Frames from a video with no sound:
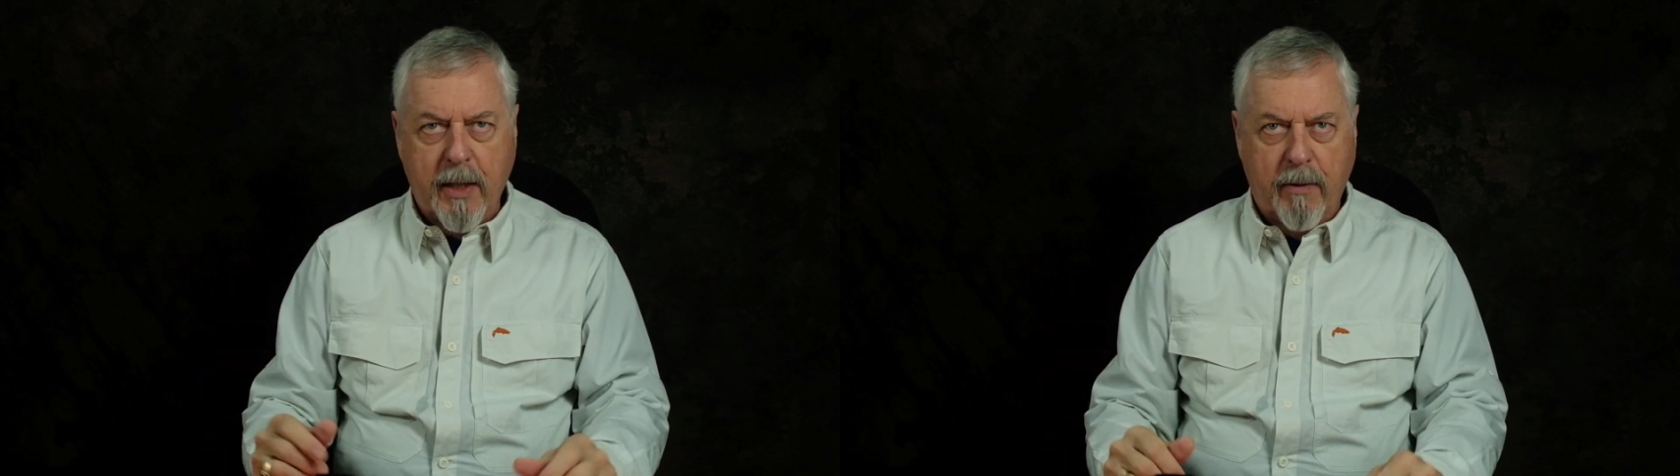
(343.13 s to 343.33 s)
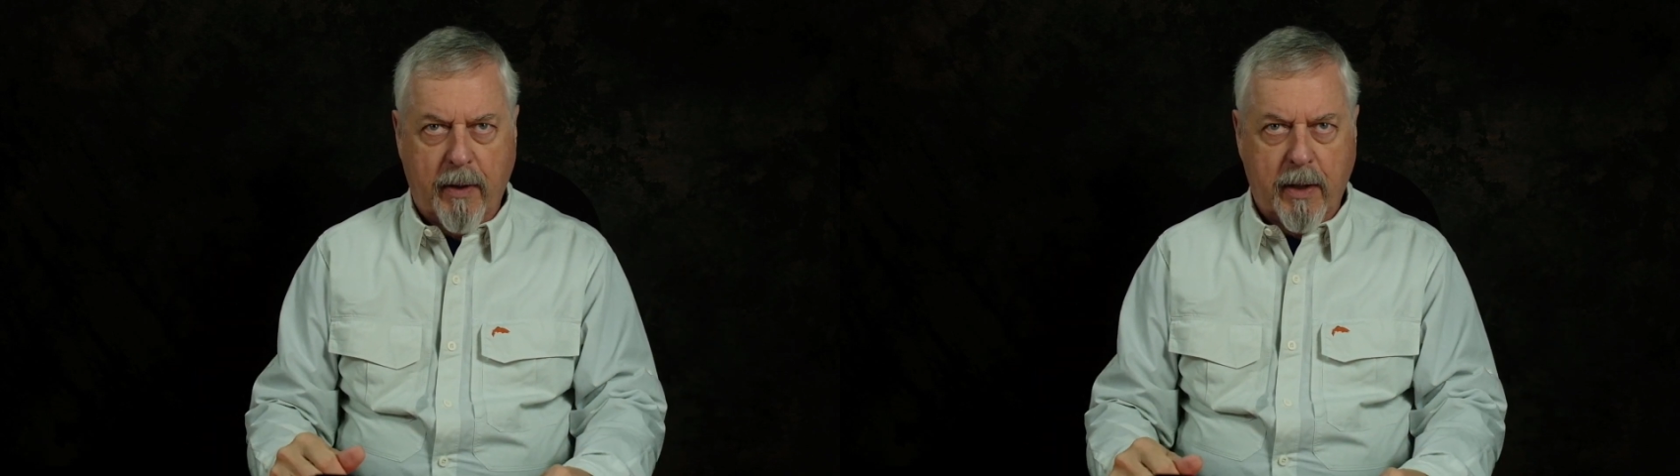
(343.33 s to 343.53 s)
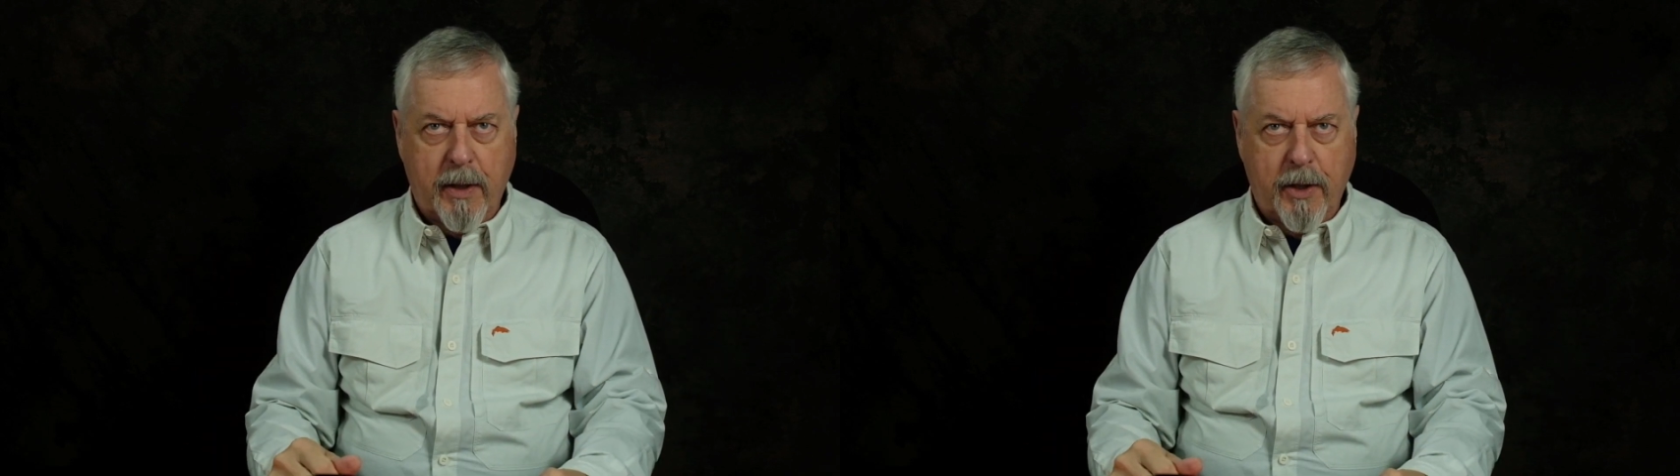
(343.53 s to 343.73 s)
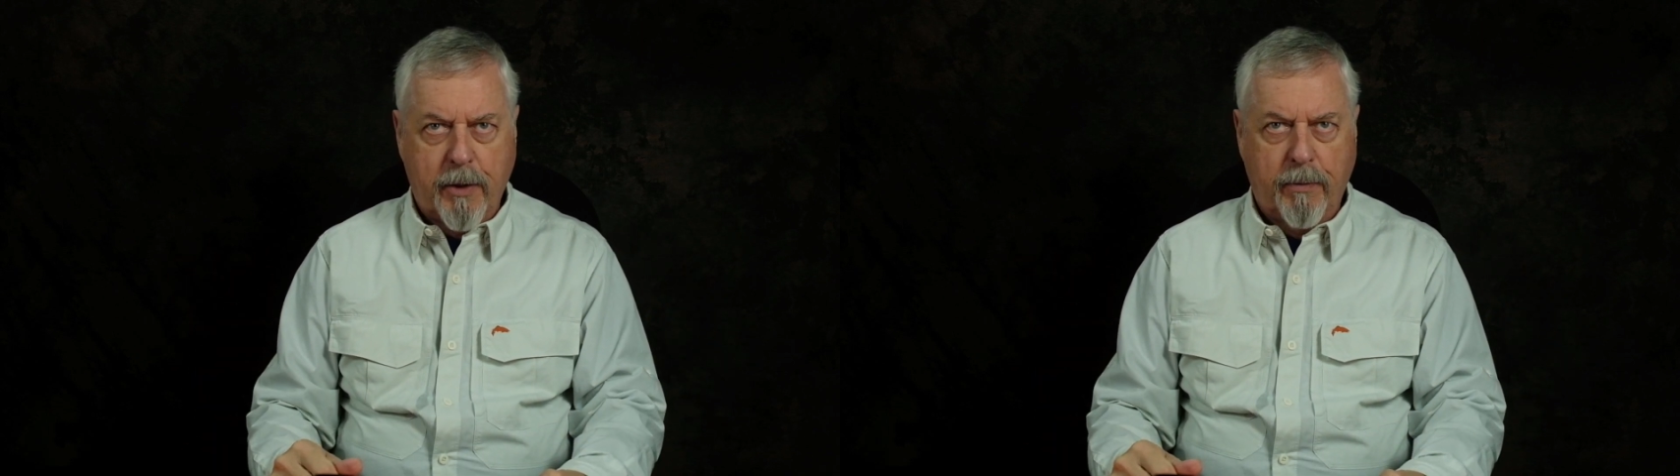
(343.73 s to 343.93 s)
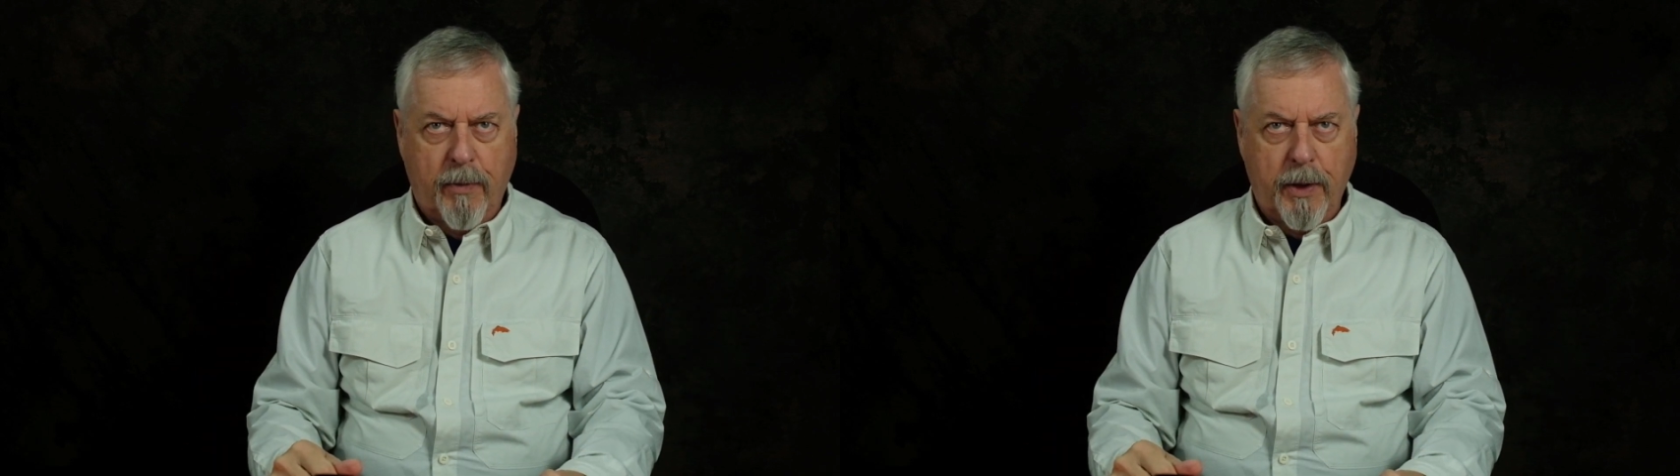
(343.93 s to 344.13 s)
advantage
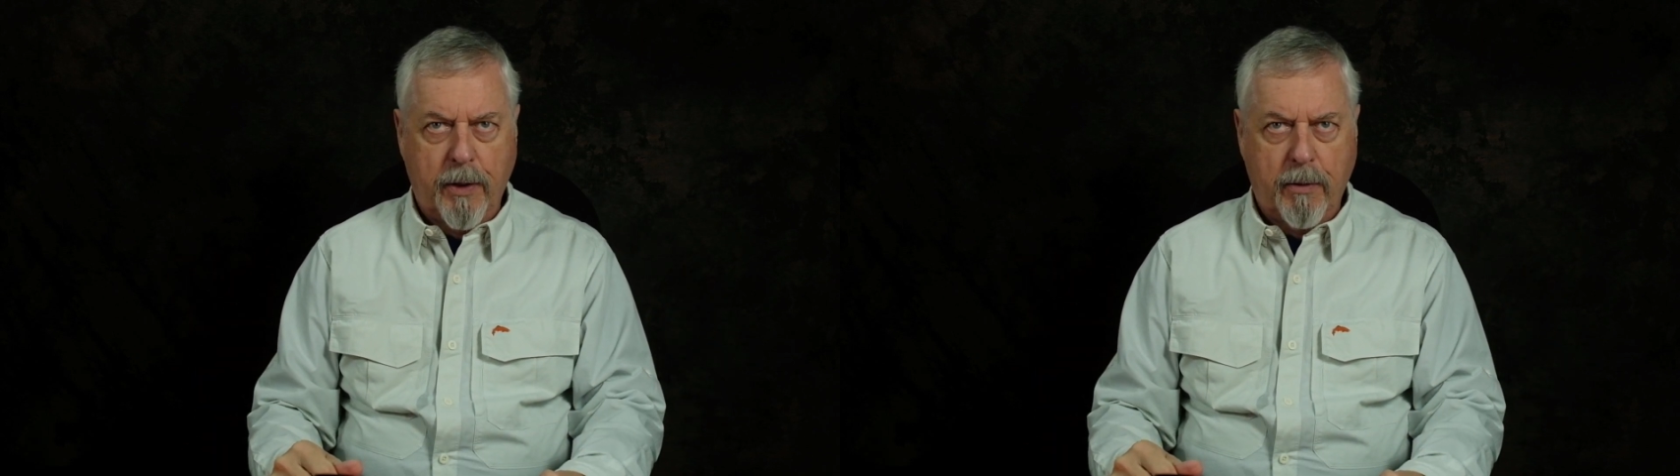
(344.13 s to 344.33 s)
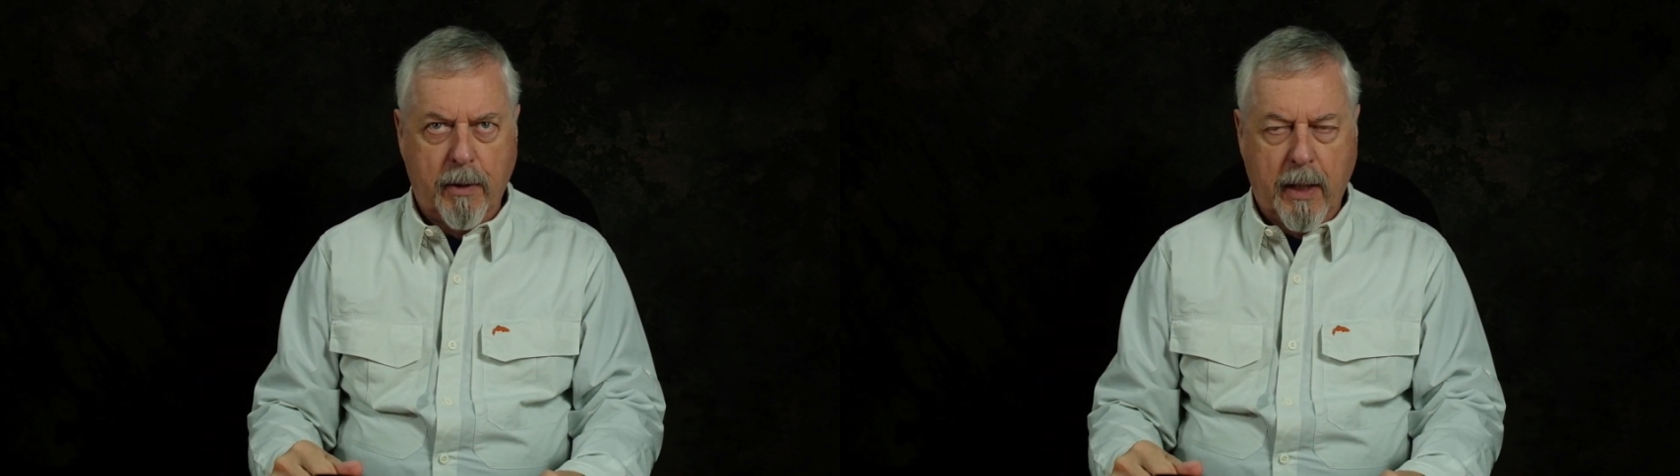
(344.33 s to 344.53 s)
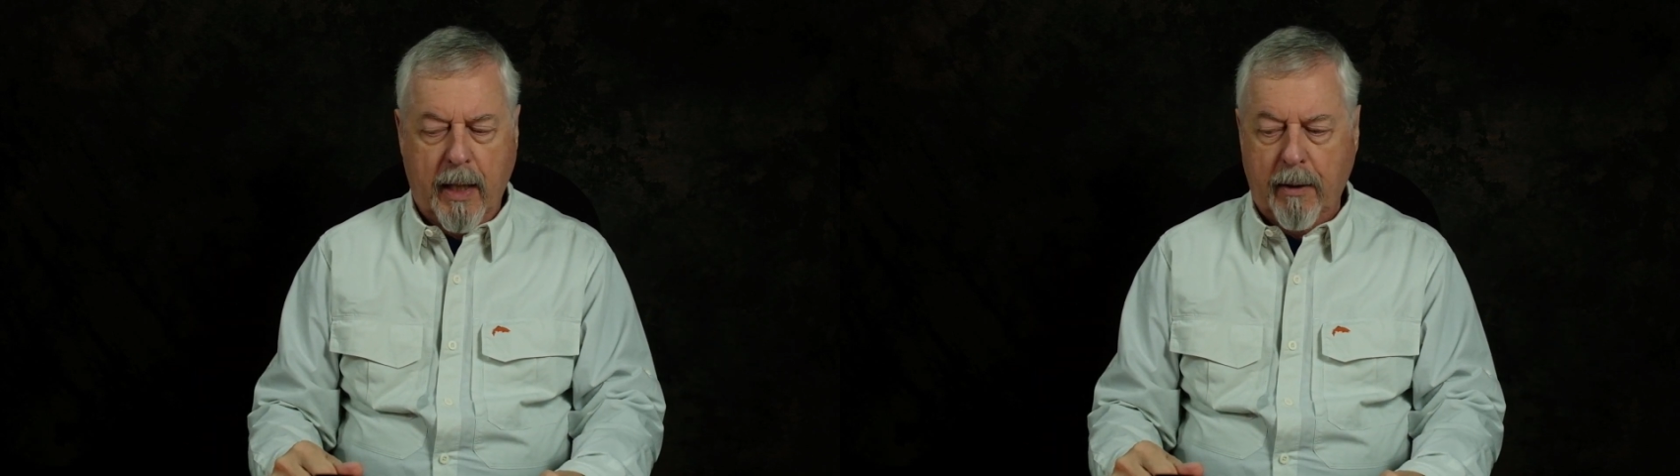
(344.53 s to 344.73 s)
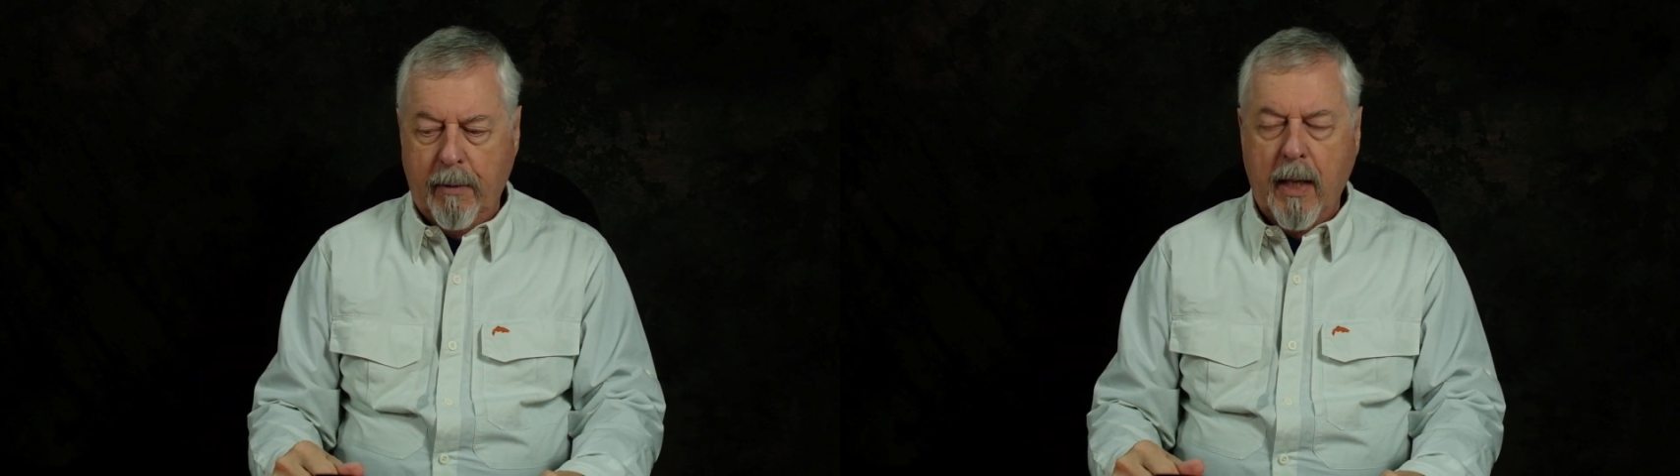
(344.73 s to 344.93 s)
when you're doing that.